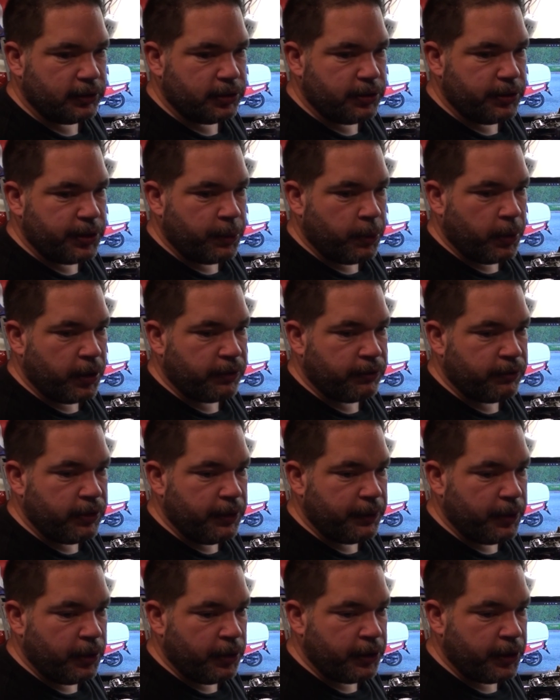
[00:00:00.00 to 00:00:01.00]
only one
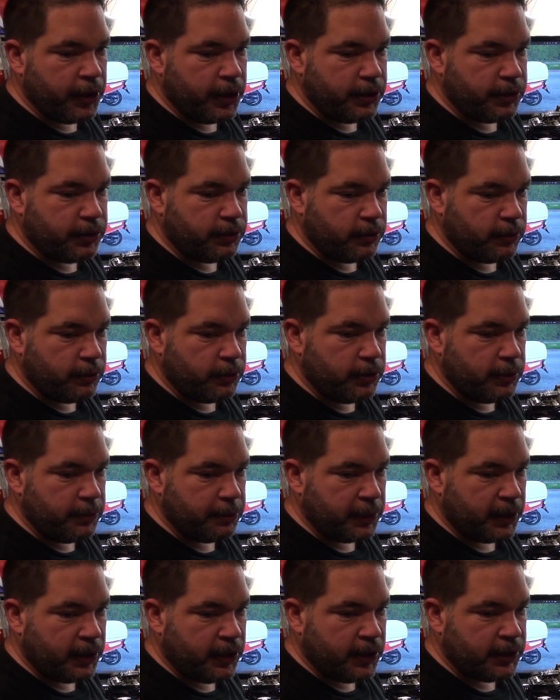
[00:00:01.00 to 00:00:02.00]
rivet on that so it wouldn't
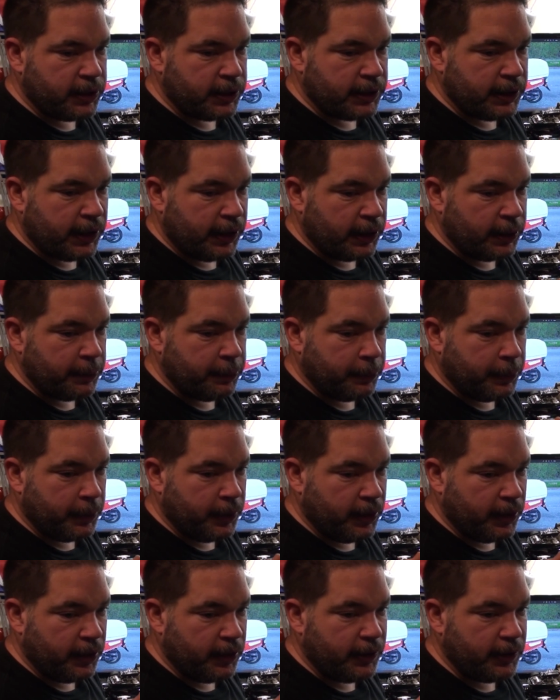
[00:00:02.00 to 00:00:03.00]
be hard to take it
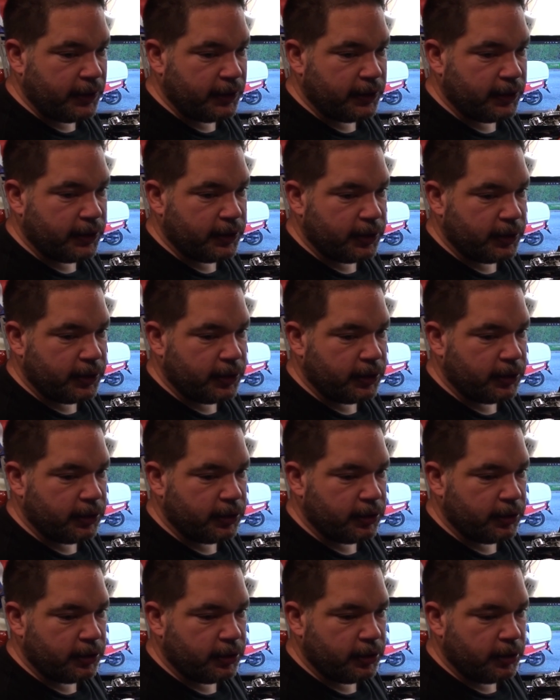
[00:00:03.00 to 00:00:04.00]
apart.
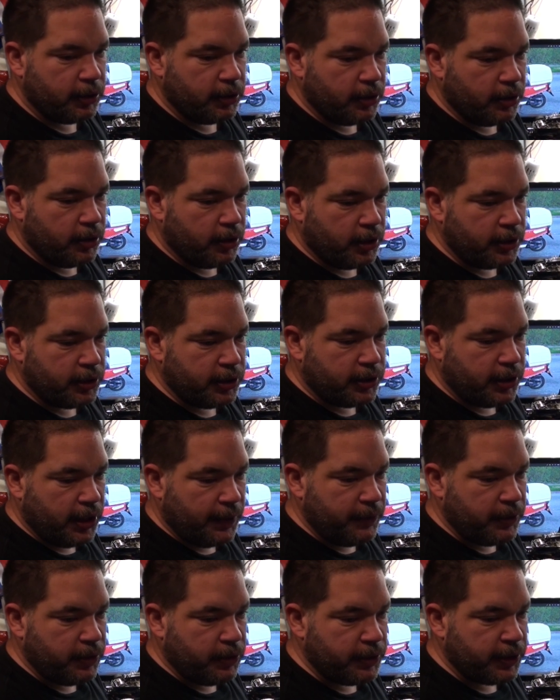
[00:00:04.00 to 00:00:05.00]
I just
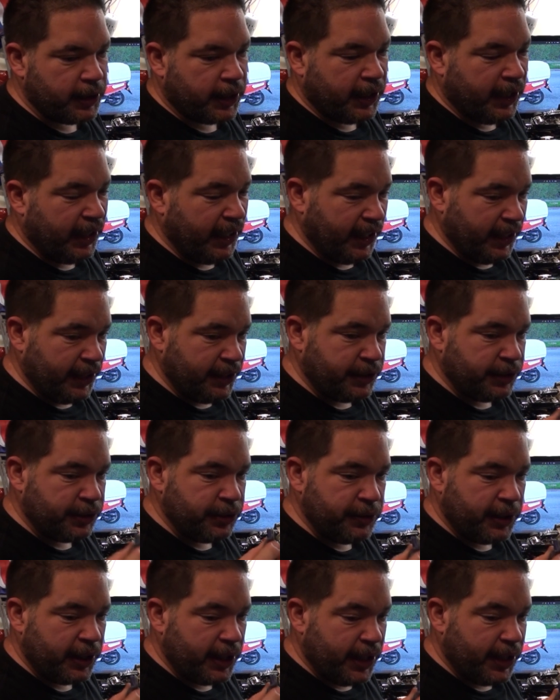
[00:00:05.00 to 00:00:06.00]
haven't got the gear to
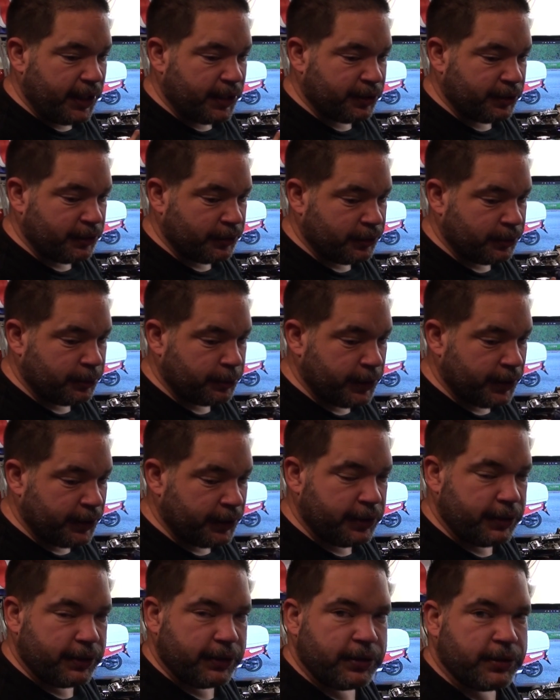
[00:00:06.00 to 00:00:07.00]
do the axles with,
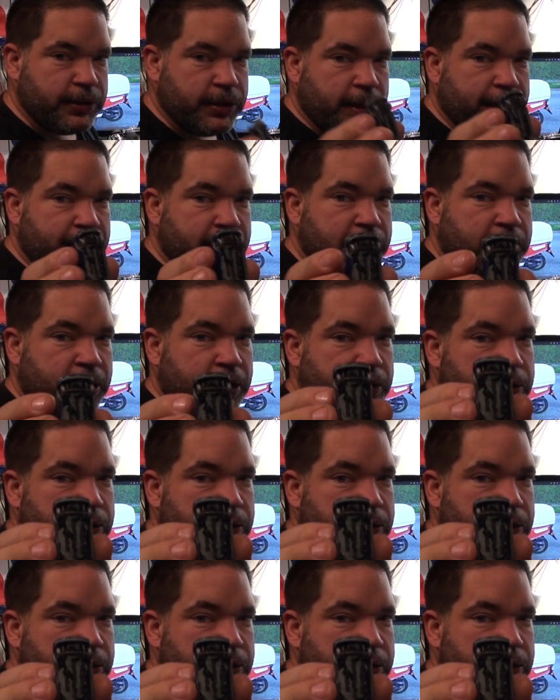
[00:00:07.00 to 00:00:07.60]
so I'd have to take